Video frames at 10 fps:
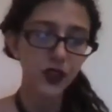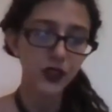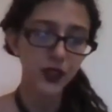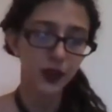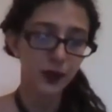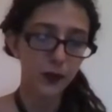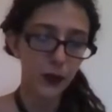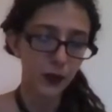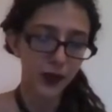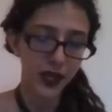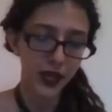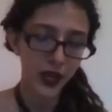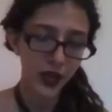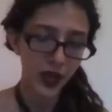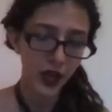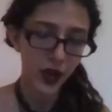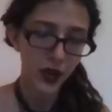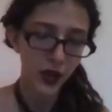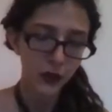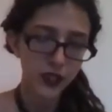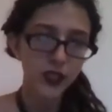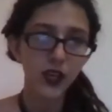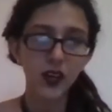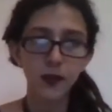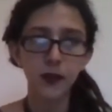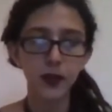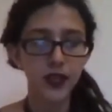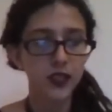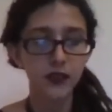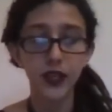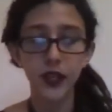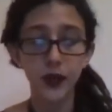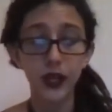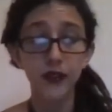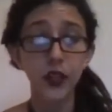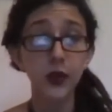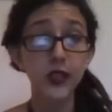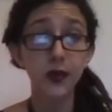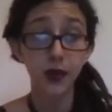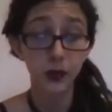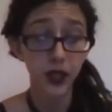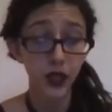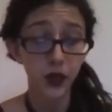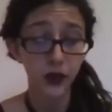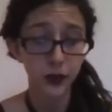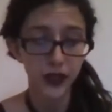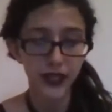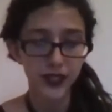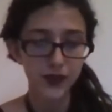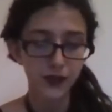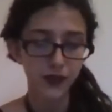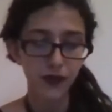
So let me pull my notes up, because if I don't have notes, I'm going to be all over the place.